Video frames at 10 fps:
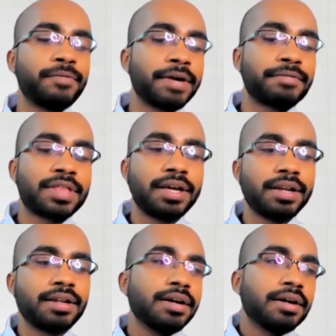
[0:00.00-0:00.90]
We have
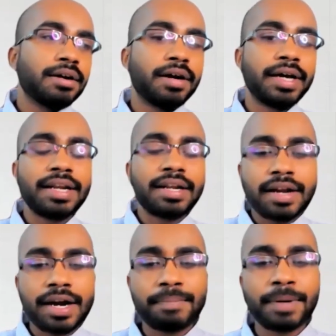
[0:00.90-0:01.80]
seen
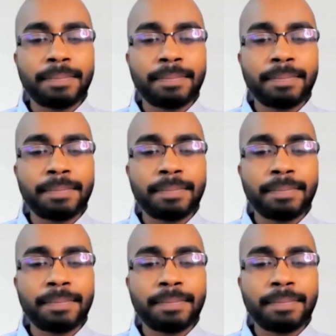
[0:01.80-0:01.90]
incredible